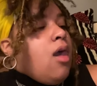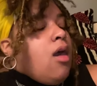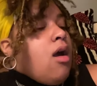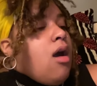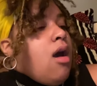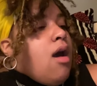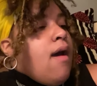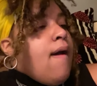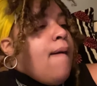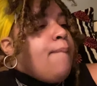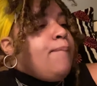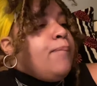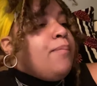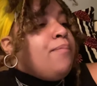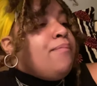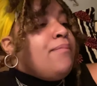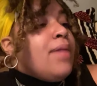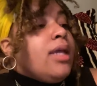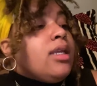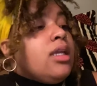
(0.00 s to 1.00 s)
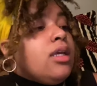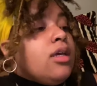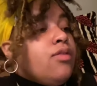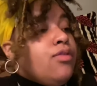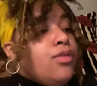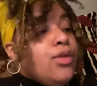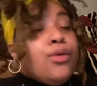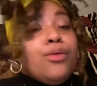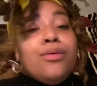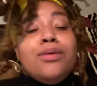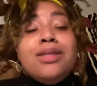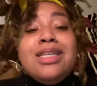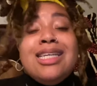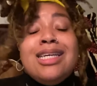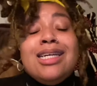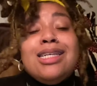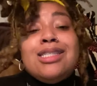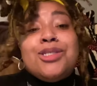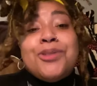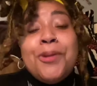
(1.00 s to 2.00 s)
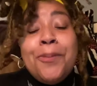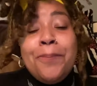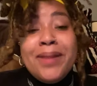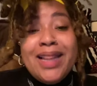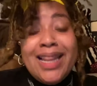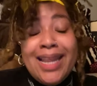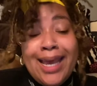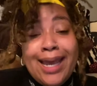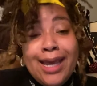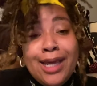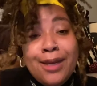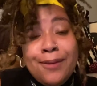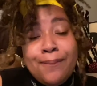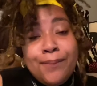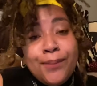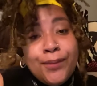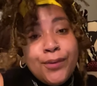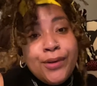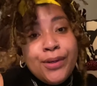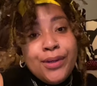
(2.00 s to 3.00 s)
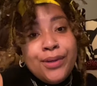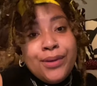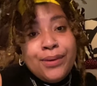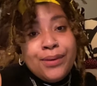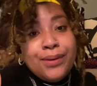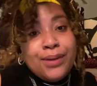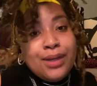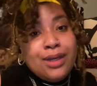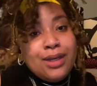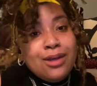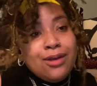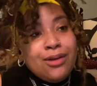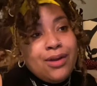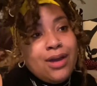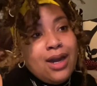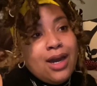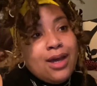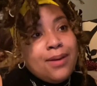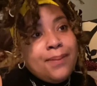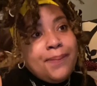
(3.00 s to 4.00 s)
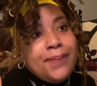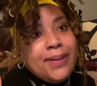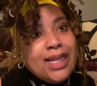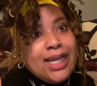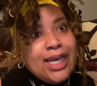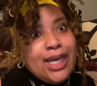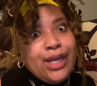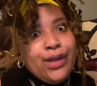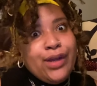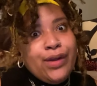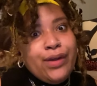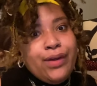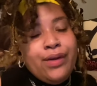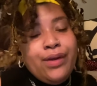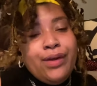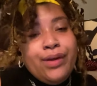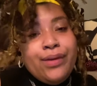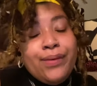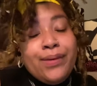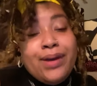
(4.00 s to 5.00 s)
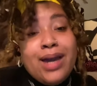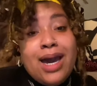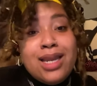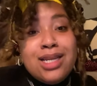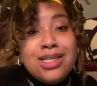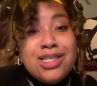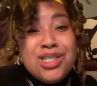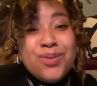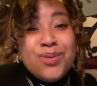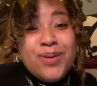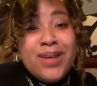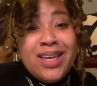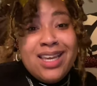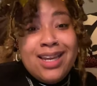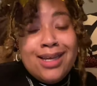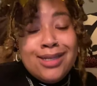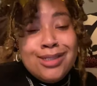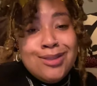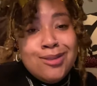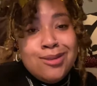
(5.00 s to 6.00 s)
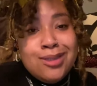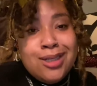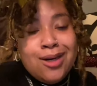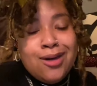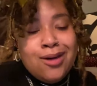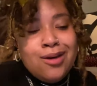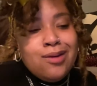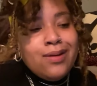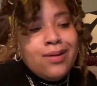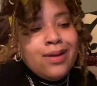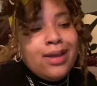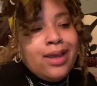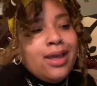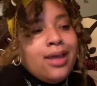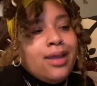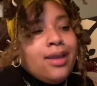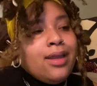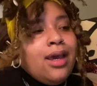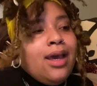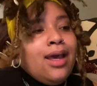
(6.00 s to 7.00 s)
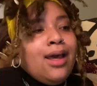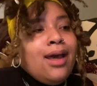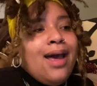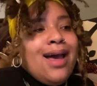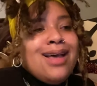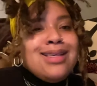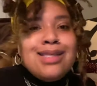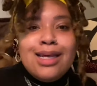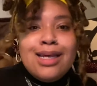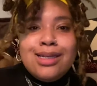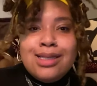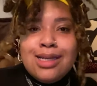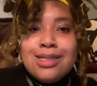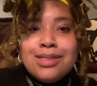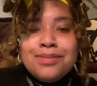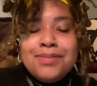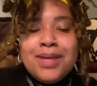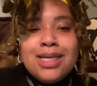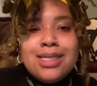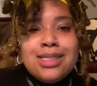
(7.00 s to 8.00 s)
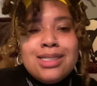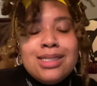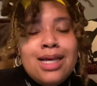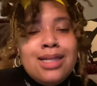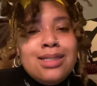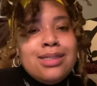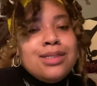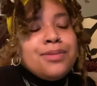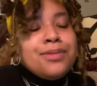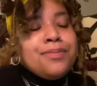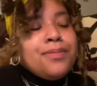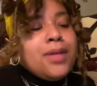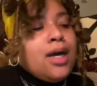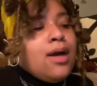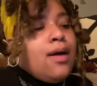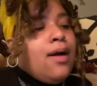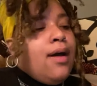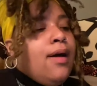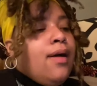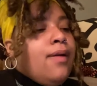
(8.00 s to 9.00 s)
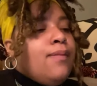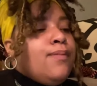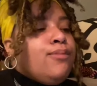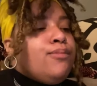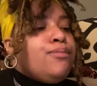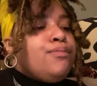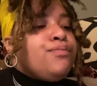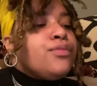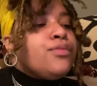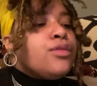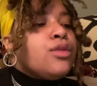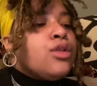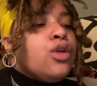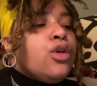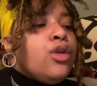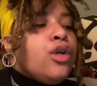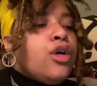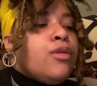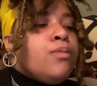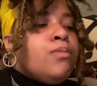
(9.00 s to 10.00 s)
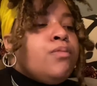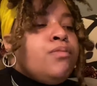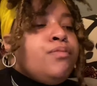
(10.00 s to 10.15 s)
Many of you need to plan more. You're not a planner. You kind of just wing it as you go. And as that does make sense, you know,